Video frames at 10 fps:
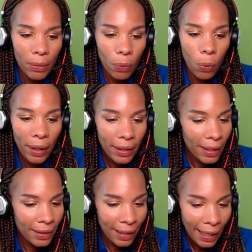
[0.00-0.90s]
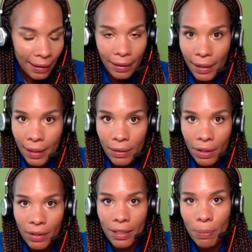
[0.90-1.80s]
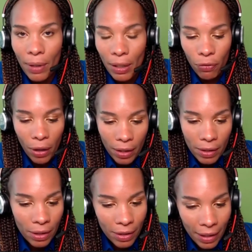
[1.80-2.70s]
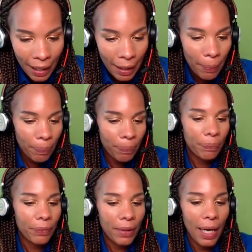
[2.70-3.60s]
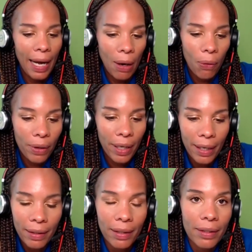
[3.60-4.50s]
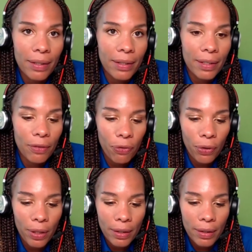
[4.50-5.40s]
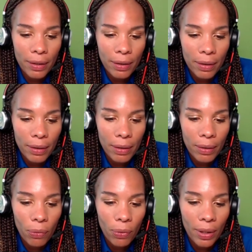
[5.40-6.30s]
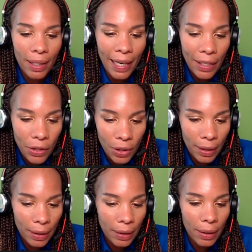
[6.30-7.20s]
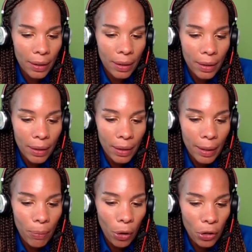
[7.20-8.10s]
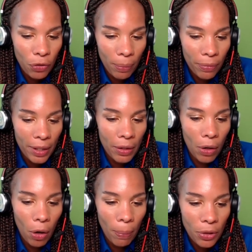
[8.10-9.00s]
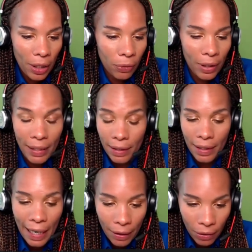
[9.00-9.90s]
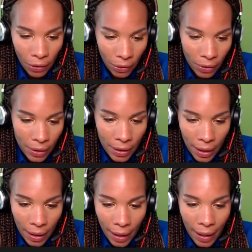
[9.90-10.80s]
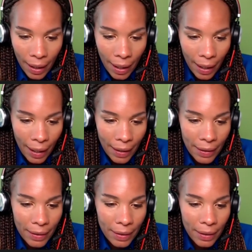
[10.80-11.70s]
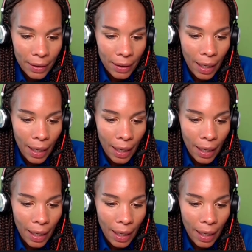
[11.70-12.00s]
What exactly does this mean for us today? How can a different relation emerge from the object-related dialogues? And